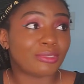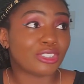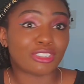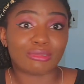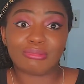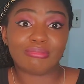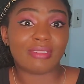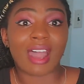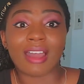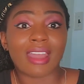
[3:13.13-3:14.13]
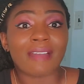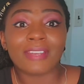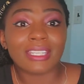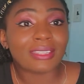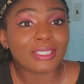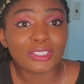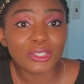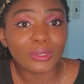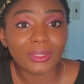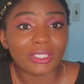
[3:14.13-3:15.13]
just not have anything to
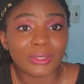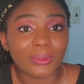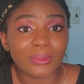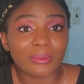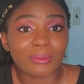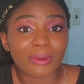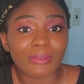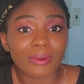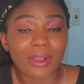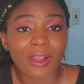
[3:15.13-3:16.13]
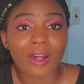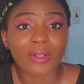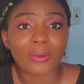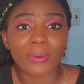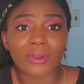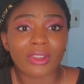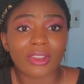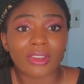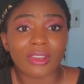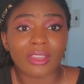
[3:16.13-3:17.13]
do with you overall
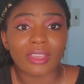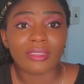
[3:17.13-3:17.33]
or